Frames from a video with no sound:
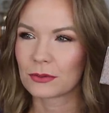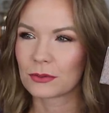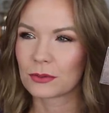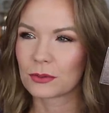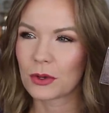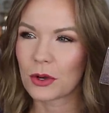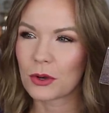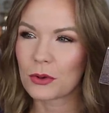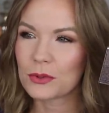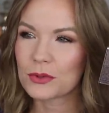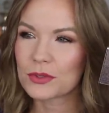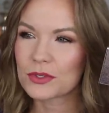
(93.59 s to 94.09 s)

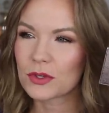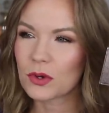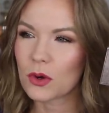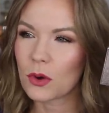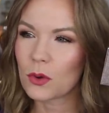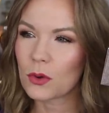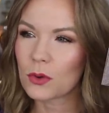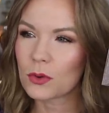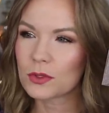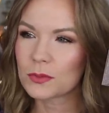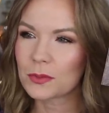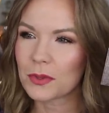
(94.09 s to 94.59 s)
rose
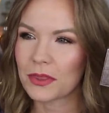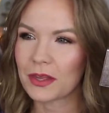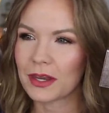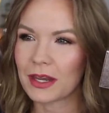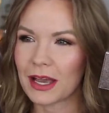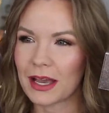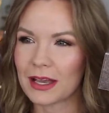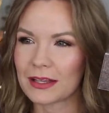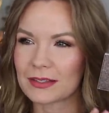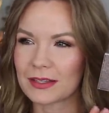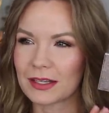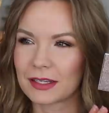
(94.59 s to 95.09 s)
gold, but then it
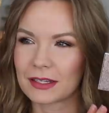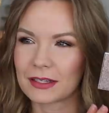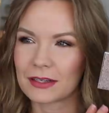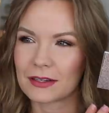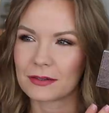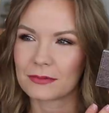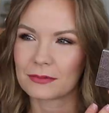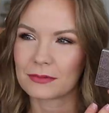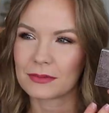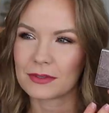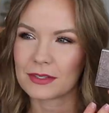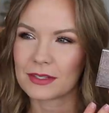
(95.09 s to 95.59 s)
has like
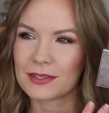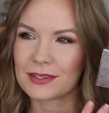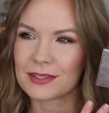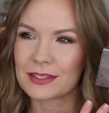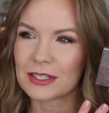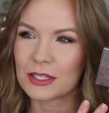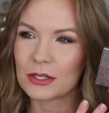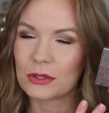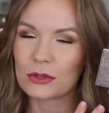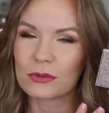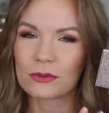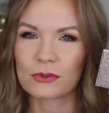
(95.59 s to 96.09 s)
a
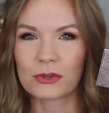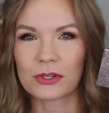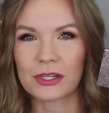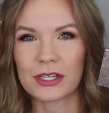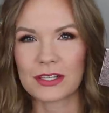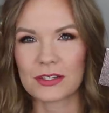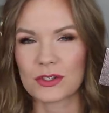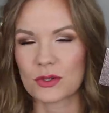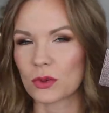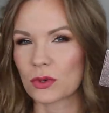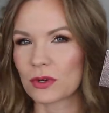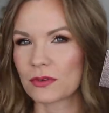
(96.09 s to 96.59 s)

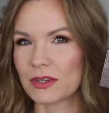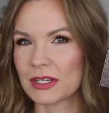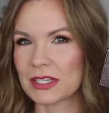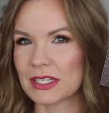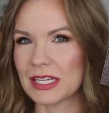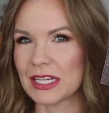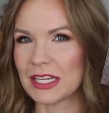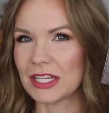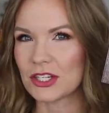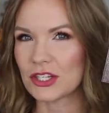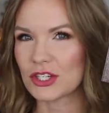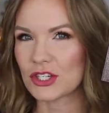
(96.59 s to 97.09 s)
silvery sort of a
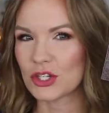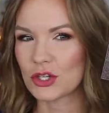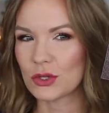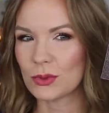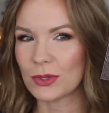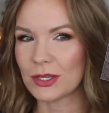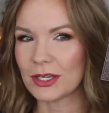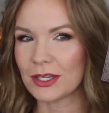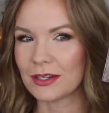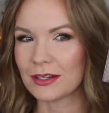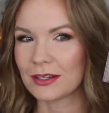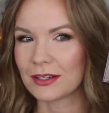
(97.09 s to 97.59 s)
tint to
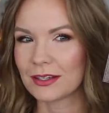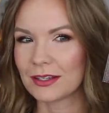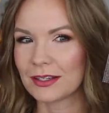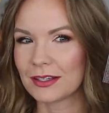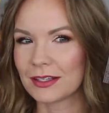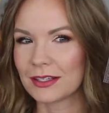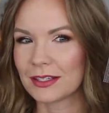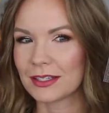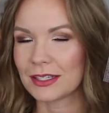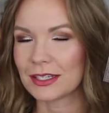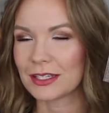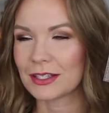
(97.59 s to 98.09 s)
it.
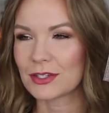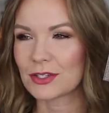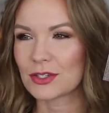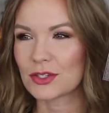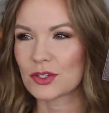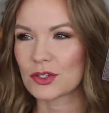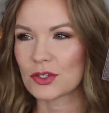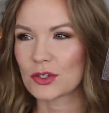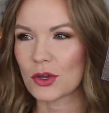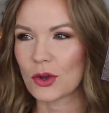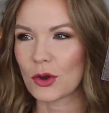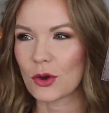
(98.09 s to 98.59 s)
It's
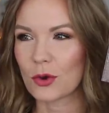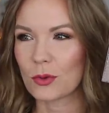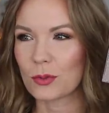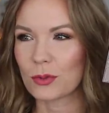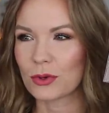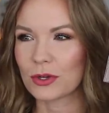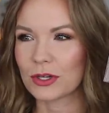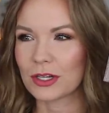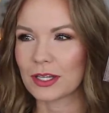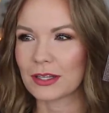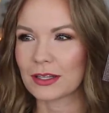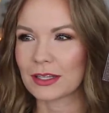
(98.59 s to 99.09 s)
so
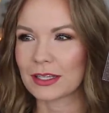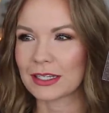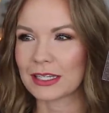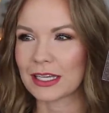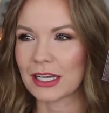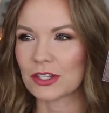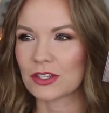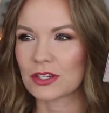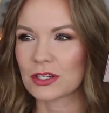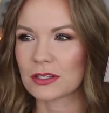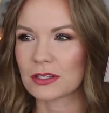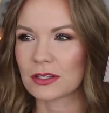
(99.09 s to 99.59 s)
pretty. It like
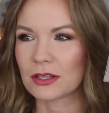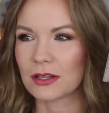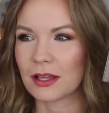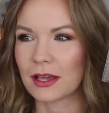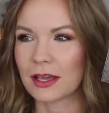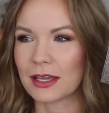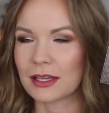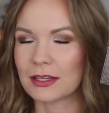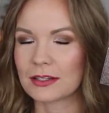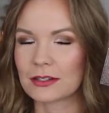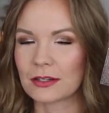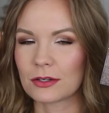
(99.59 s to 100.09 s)
catches the
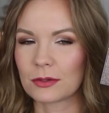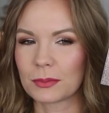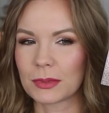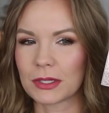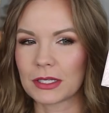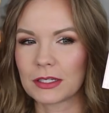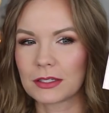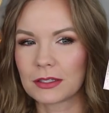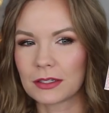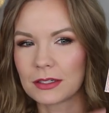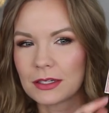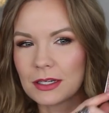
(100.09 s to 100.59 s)
light. Oh my
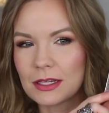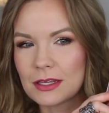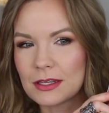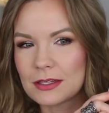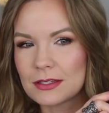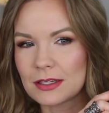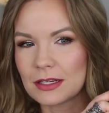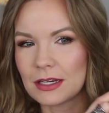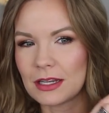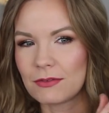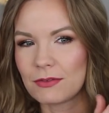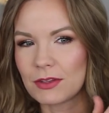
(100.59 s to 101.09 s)
goodness.
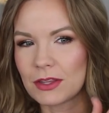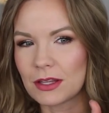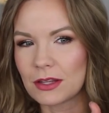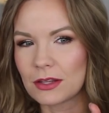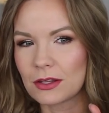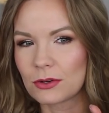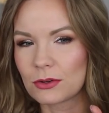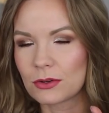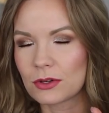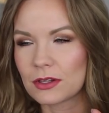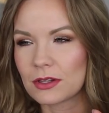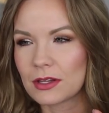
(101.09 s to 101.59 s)
And even the
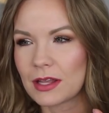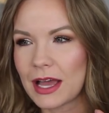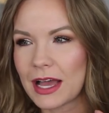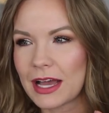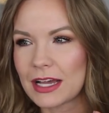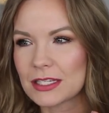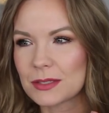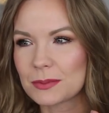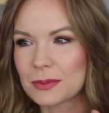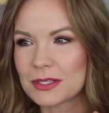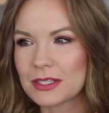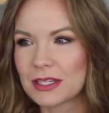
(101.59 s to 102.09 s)
little
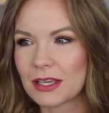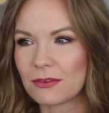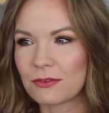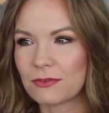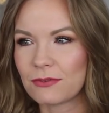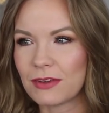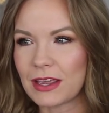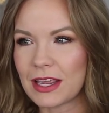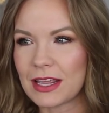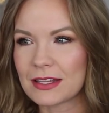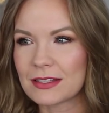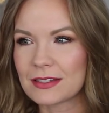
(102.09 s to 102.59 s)
clasp is like
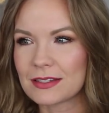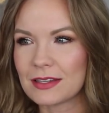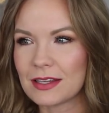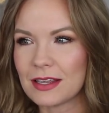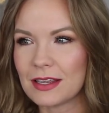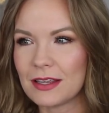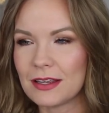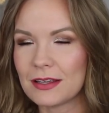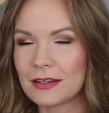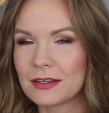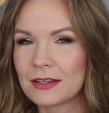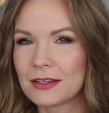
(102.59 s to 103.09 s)

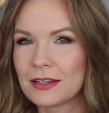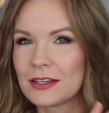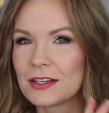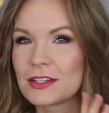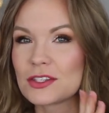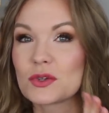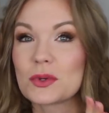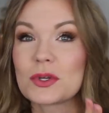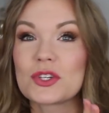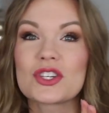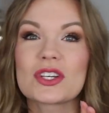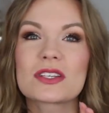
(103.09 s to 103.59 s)
fancy.
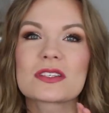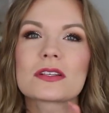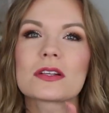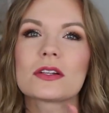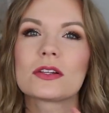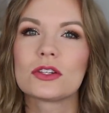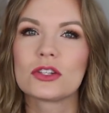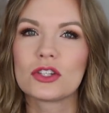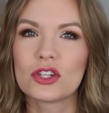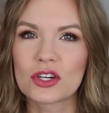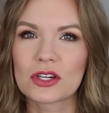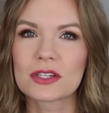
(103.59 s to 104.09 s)
So it just
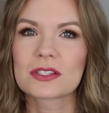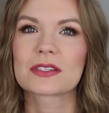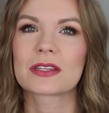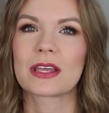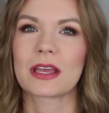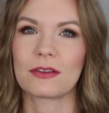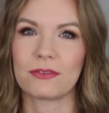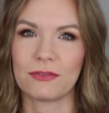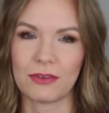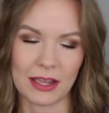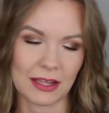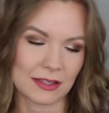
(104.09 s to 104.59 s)
looks
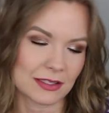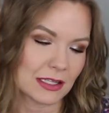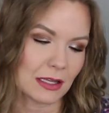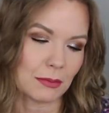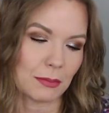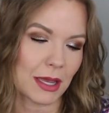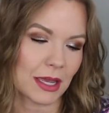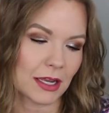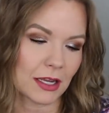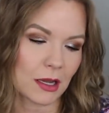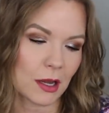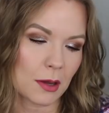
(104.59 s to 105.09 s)
like fancy
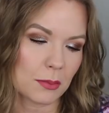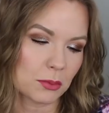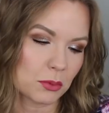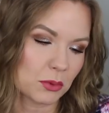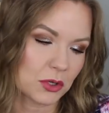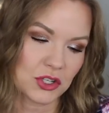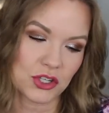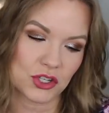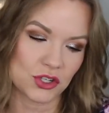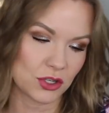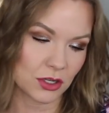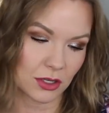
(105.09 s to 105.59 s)
makeup,
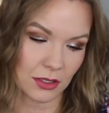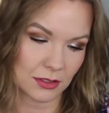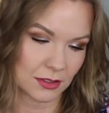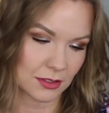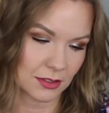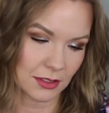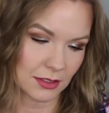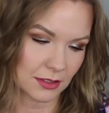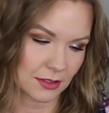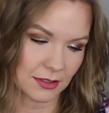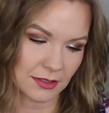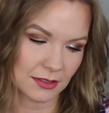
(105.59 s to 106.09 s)
which
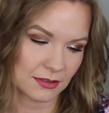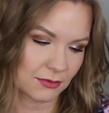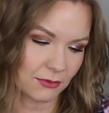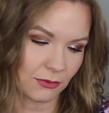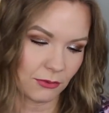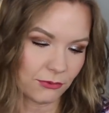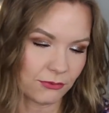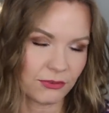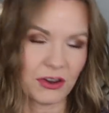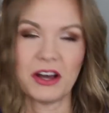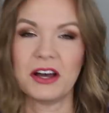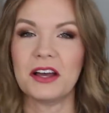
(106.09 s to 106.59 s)
just is
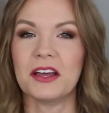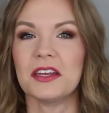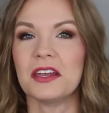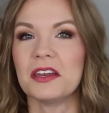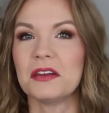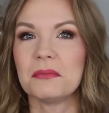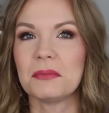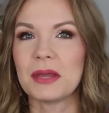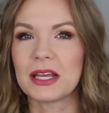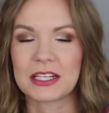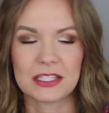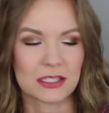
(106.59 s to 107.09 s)
fun
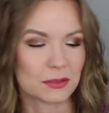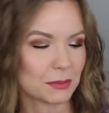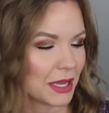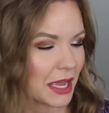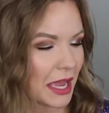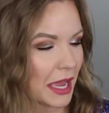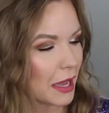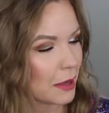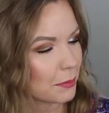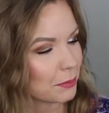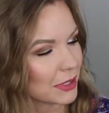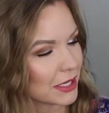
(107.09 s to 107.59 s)
and makes me
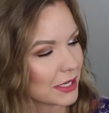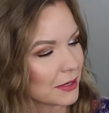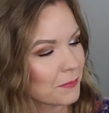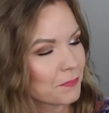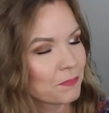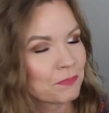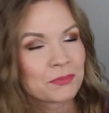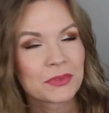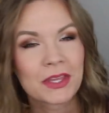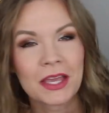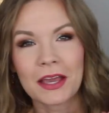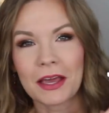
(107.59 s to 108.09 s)
happy.
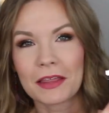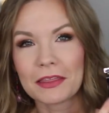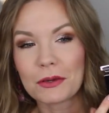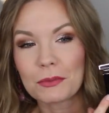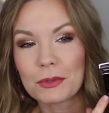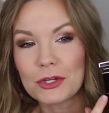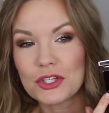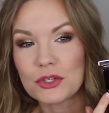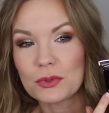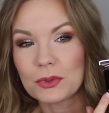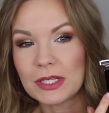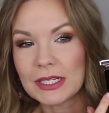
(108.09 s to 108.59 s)
And then
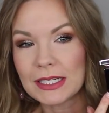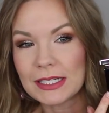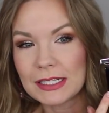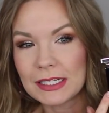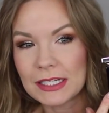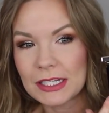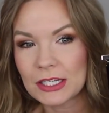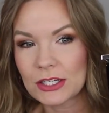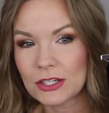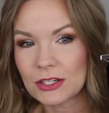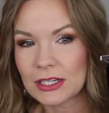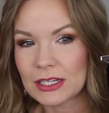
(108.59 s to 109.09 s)
what you get in
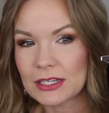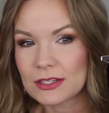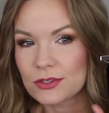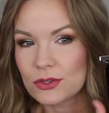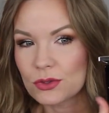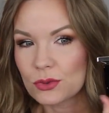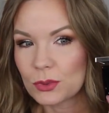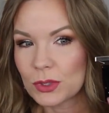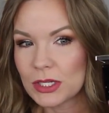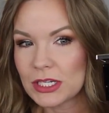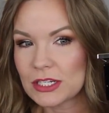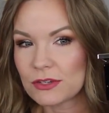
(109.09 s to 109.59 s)
here is
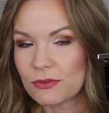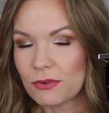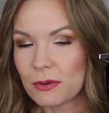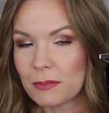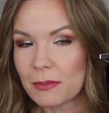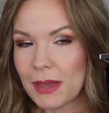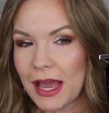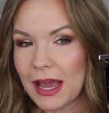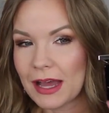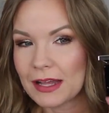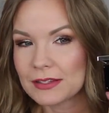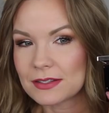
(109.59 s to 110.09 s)
three different
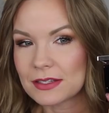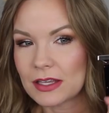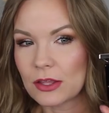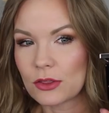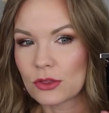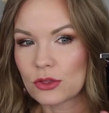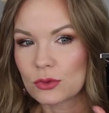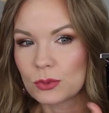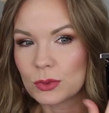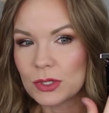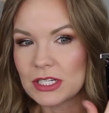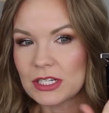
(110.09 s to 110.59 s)
mattes
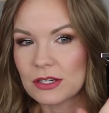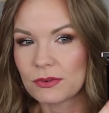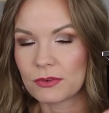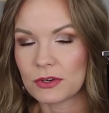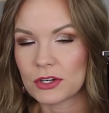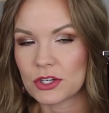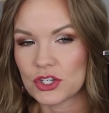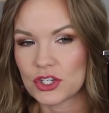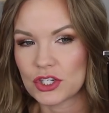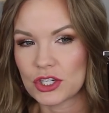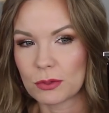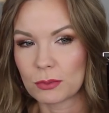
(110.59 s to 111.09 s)
and three
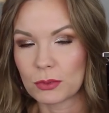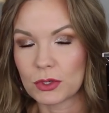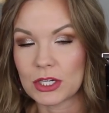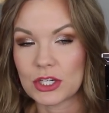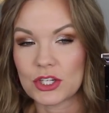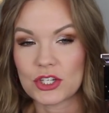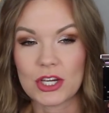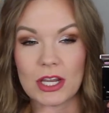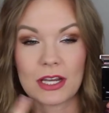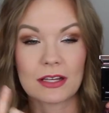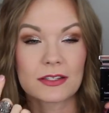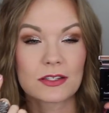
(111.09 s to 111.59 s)
different shimmery
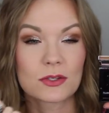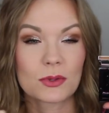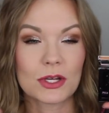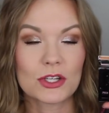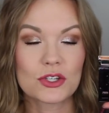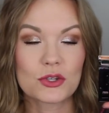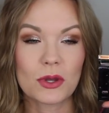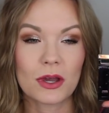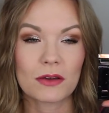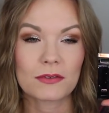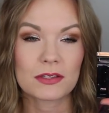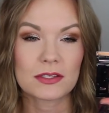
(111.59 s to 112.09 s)
shades. So I
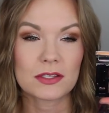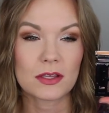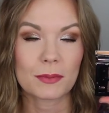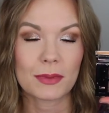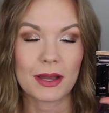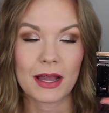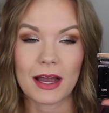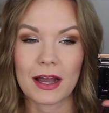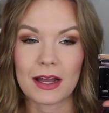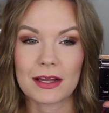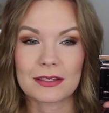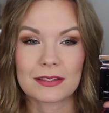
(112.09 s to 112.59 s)
do have this on
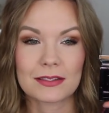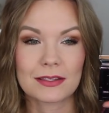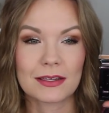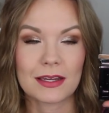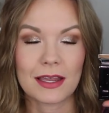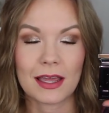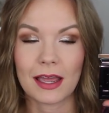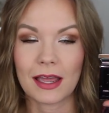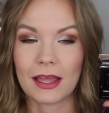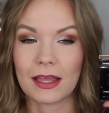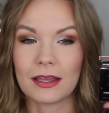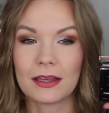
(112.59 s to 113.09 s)
my eyes
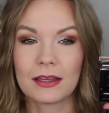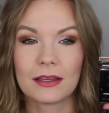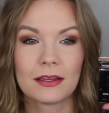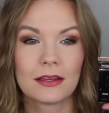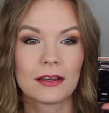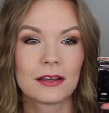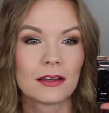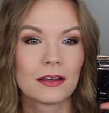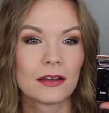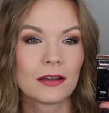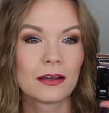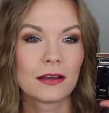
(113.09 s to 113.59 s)
today.
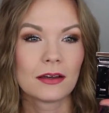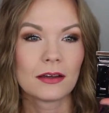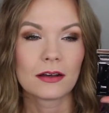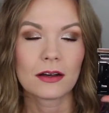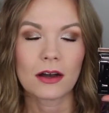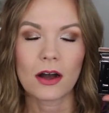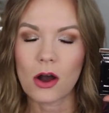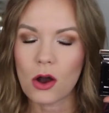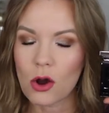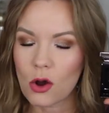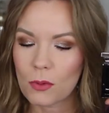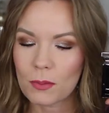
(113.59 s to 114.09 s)

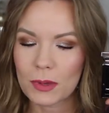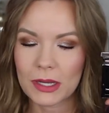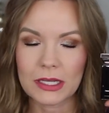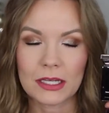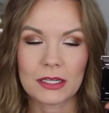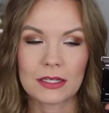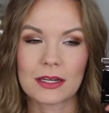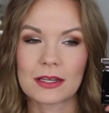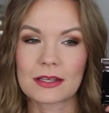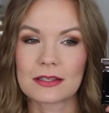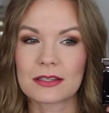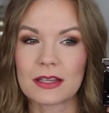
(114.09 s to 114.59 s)
Oh my
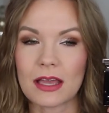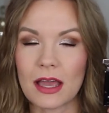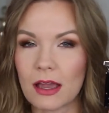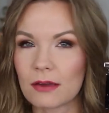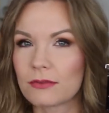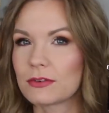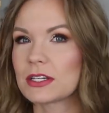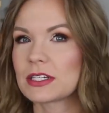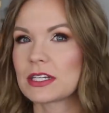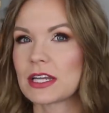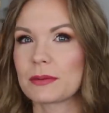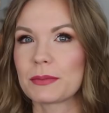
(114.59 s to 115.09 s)
goodness,
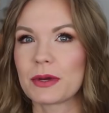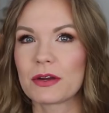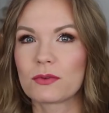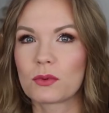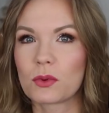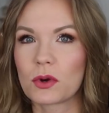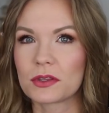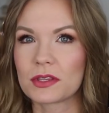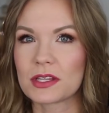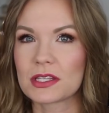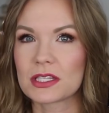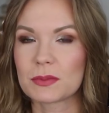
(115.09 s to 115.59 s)
every time I've
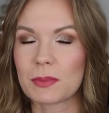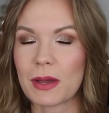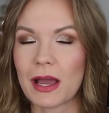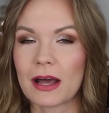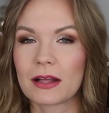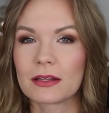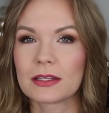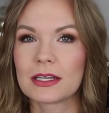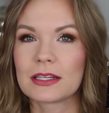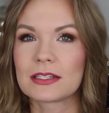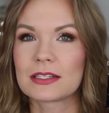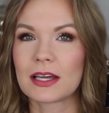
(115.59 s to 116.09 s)
worn this
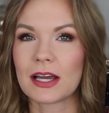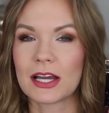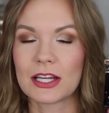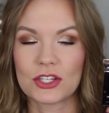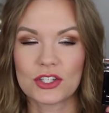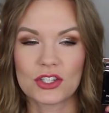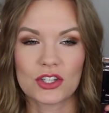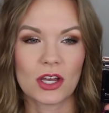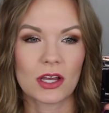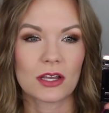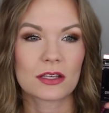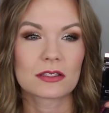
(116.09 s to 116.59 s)
palette, I
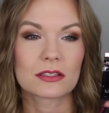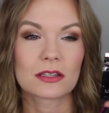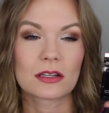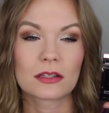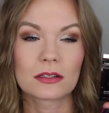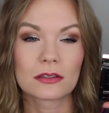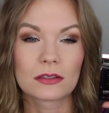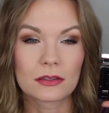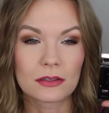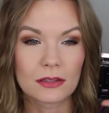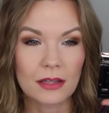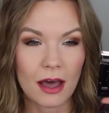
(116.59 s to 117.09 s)
just
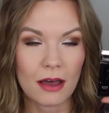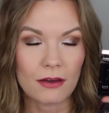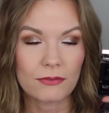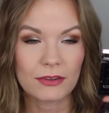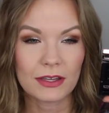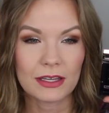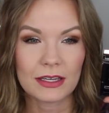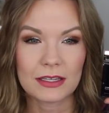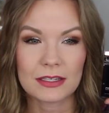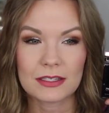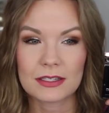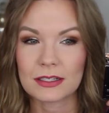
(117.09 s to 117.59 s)
love
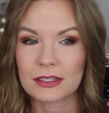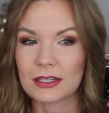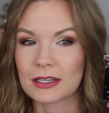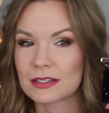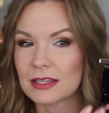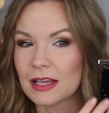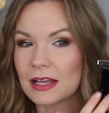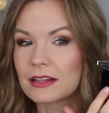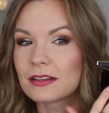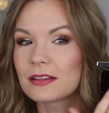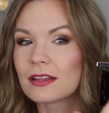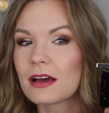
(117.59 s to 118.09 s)
it because
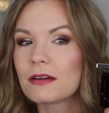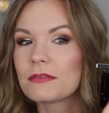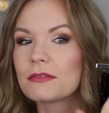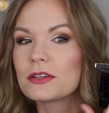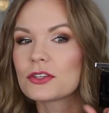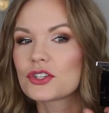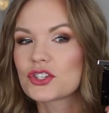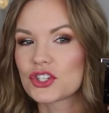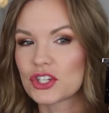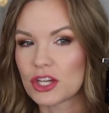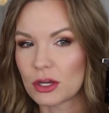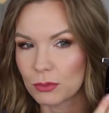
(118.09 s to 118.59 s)
I love the
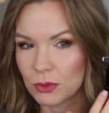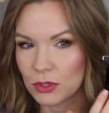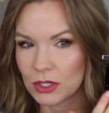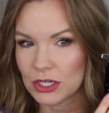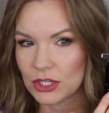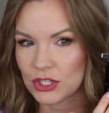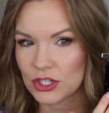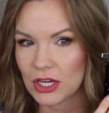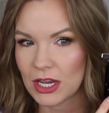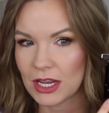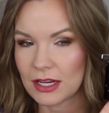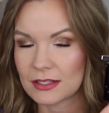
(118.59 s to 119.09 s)
shimmery
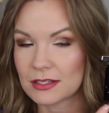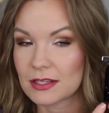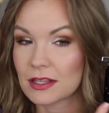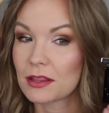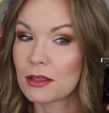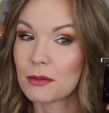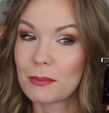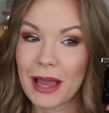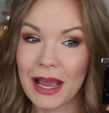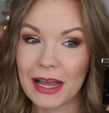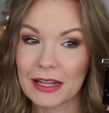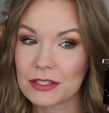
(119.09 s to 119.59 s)
shades.
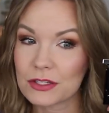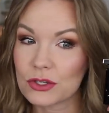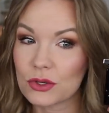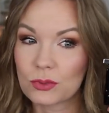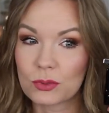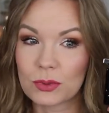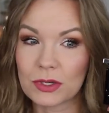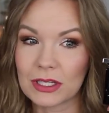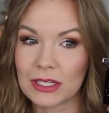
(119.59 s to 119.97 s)
The mattes are